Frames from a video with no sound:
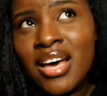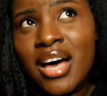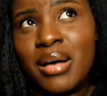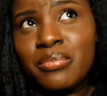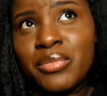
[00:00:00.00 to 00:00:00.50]

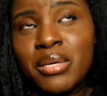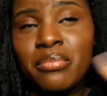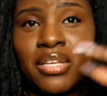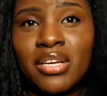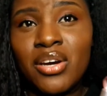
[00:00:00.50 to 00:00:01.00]
um,
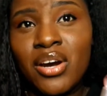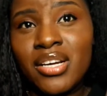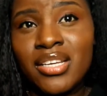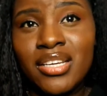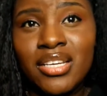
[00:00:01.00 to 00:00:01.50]
something
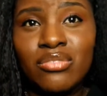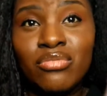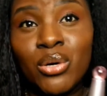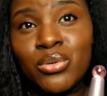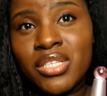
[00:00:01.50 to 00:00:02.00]
girly,
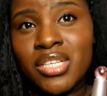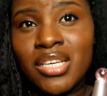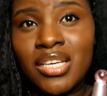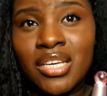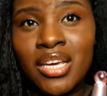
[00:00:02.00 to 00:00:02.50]

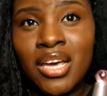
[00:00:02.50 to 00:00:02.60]
rosy,